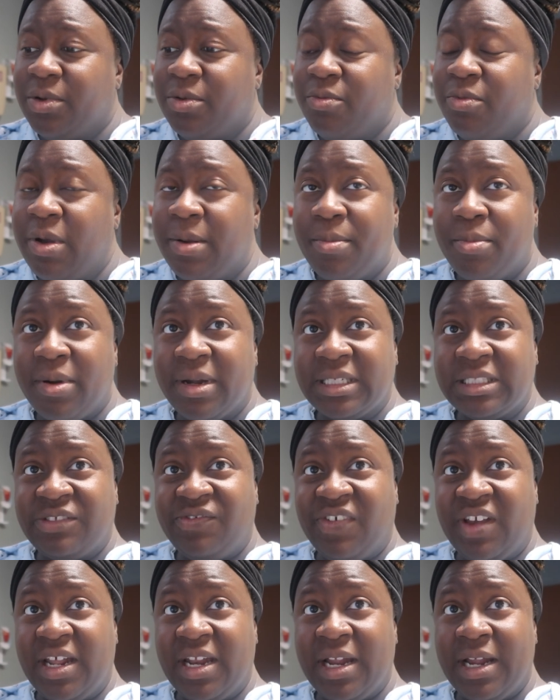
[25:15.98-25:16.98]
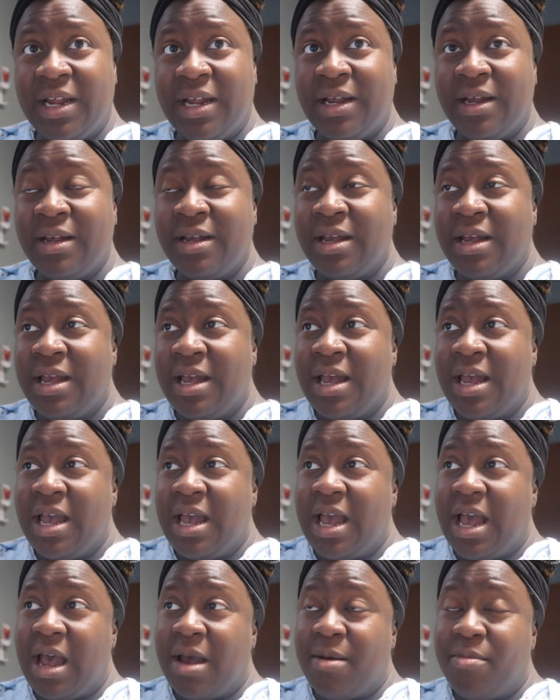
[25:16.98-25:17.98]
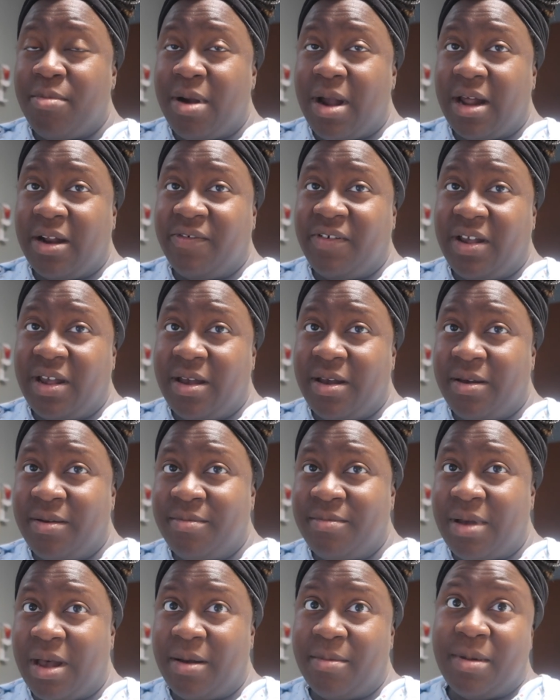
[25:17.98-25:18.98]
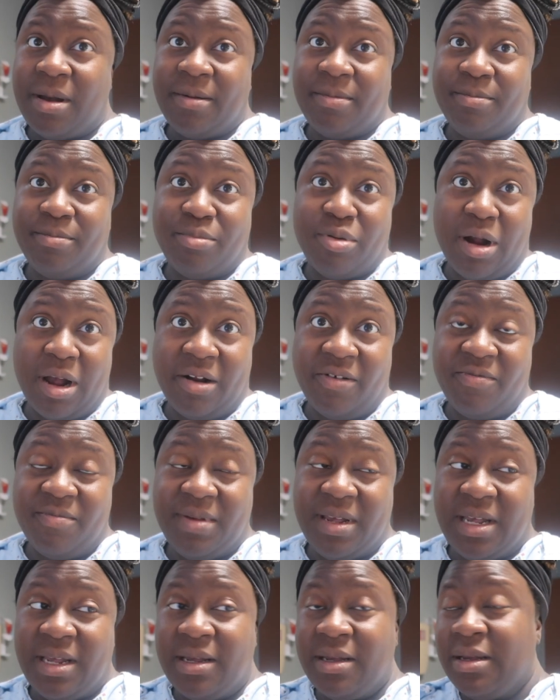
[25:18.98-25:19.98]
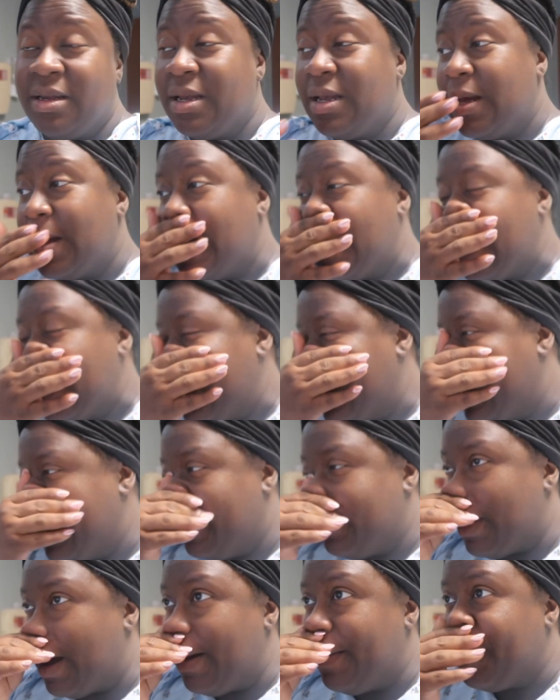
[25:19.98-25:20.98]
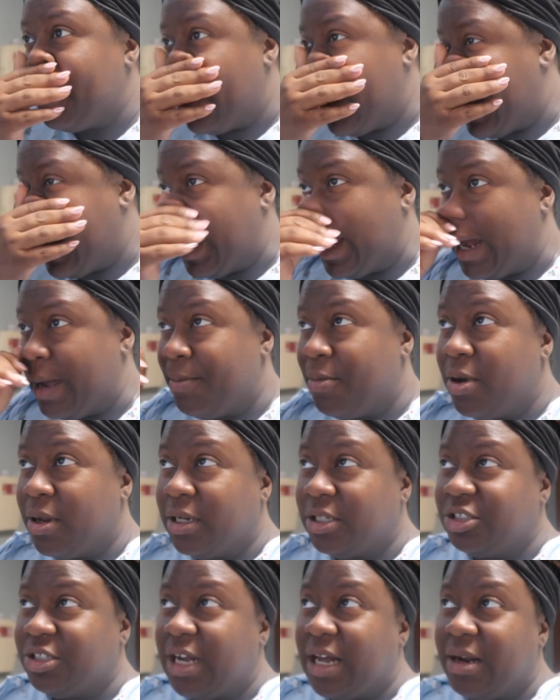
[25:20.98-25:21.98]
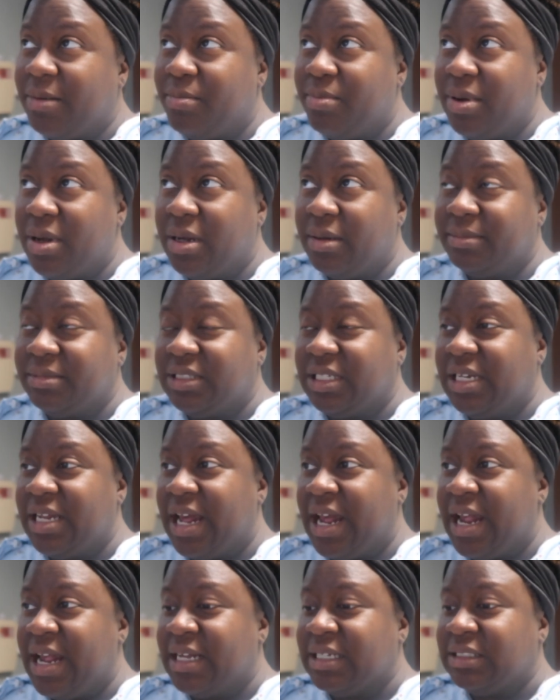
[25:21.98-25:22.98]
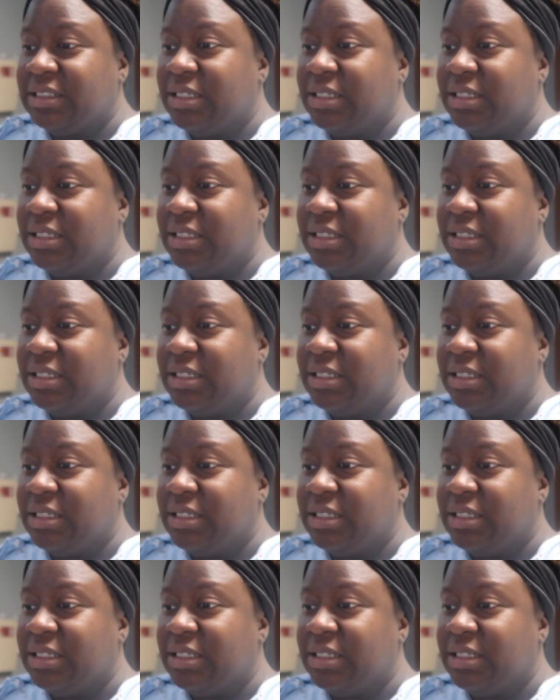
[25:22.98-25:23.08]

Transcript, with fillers: with breastfeeding. I'm proud of him. I'm proud of me. I am gonna try to pump today at